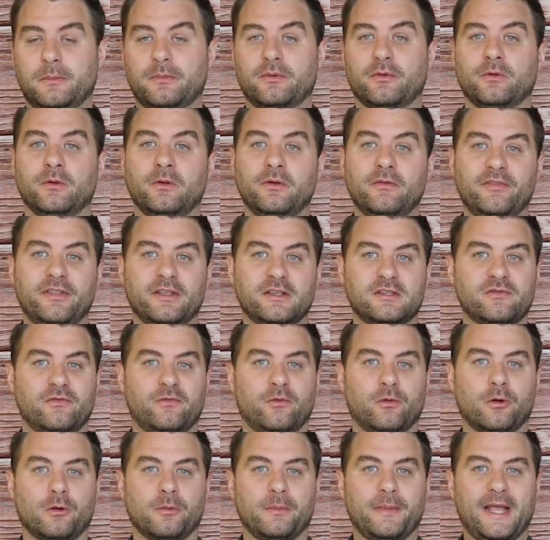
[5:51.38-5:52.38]
improve this
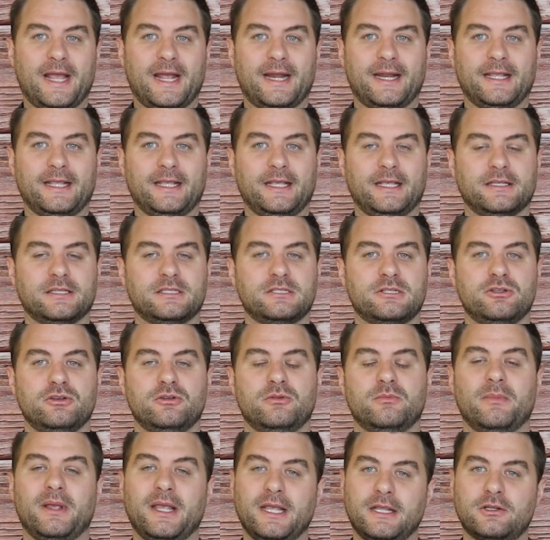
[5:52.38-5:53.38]
formatting is
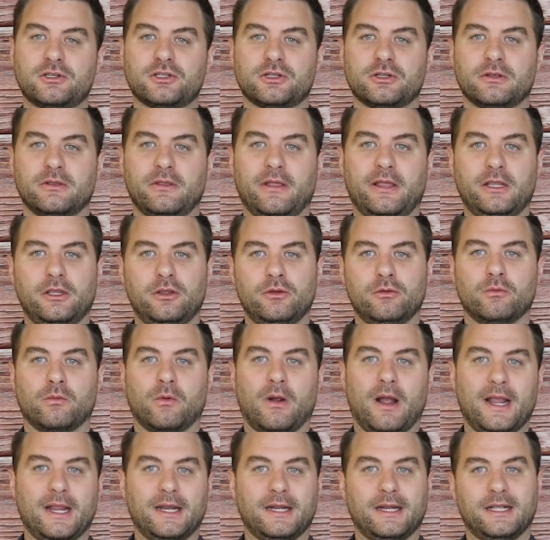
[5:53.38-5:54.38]
to make sure that you
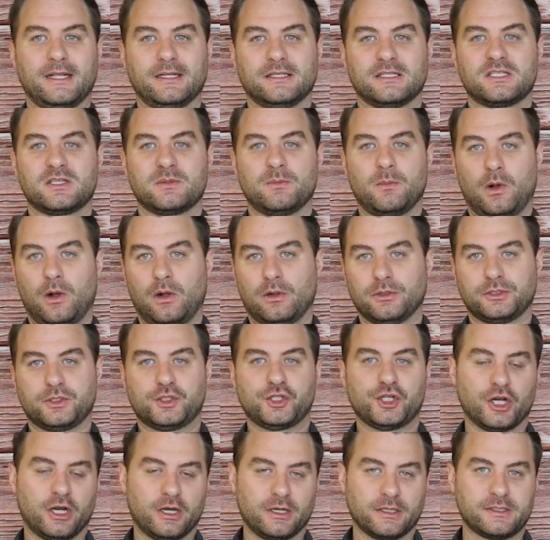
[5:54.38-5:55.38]
write in small
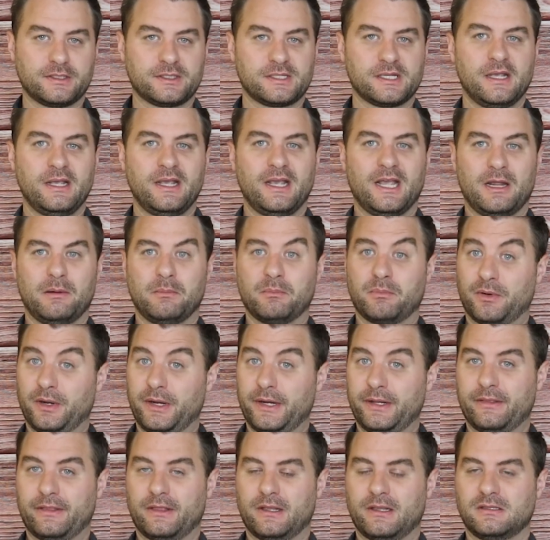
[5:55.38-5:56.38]
chunks and
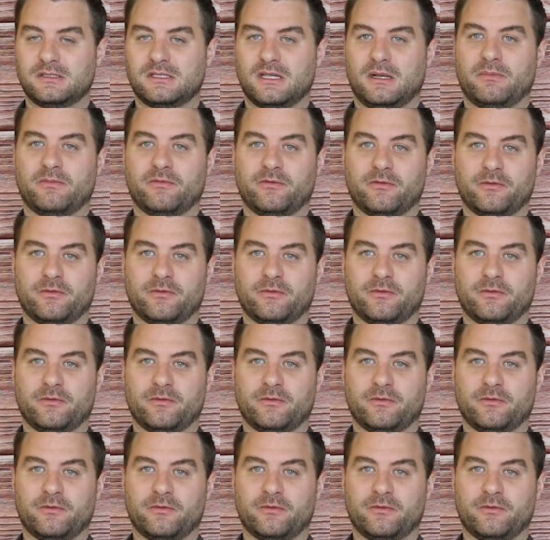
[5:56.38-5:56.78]
break things up